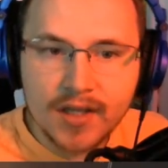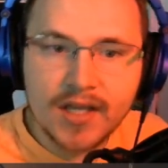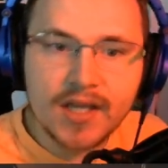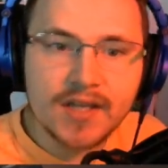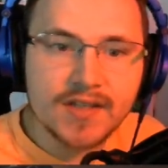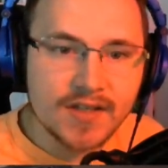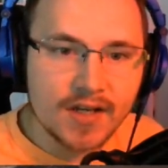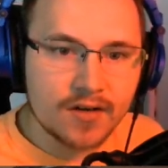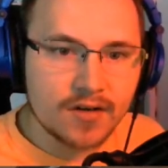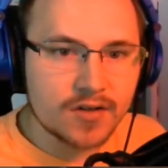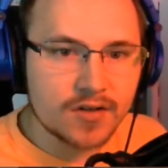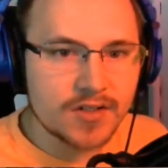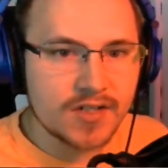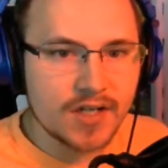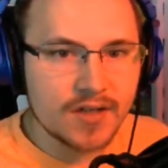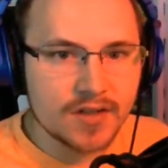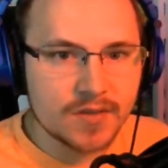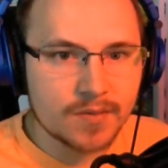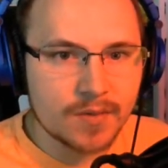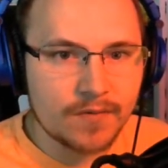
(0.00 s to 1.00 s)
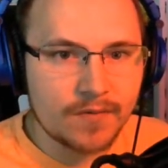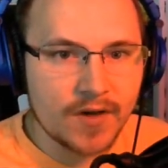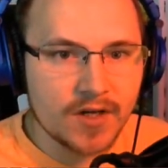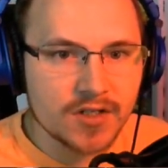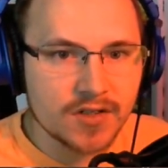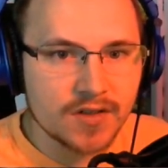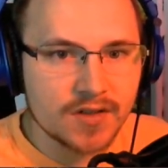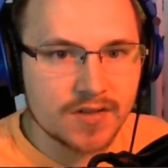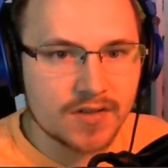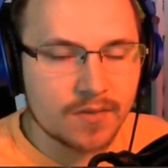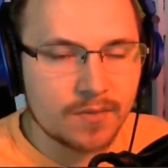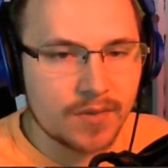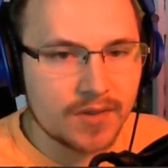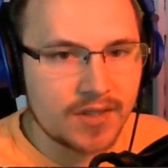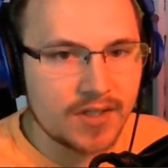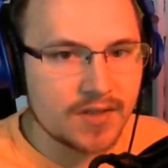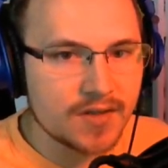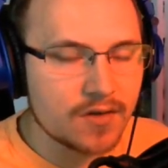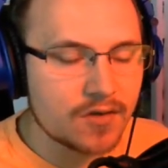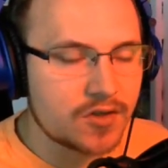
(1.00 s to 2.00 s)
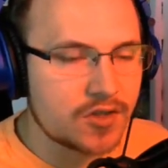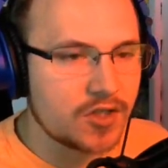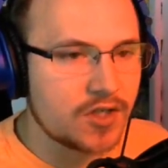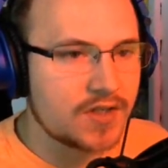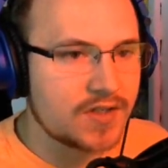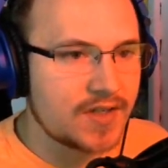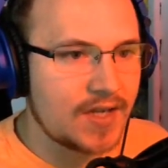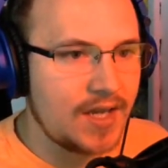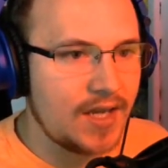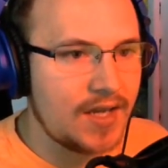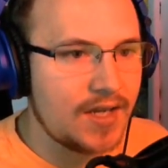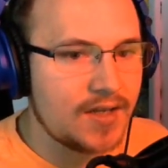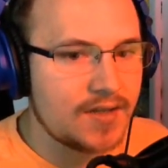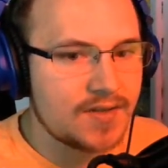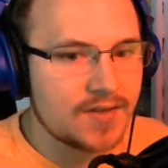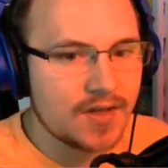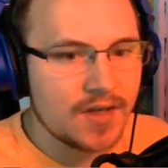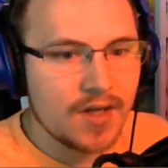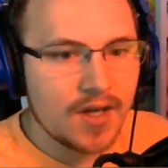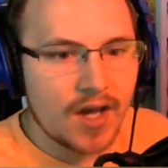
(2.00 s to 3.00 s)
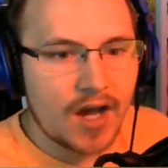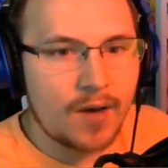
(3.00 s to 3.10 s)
Yes, I understand there's professionalism, but these are just kids.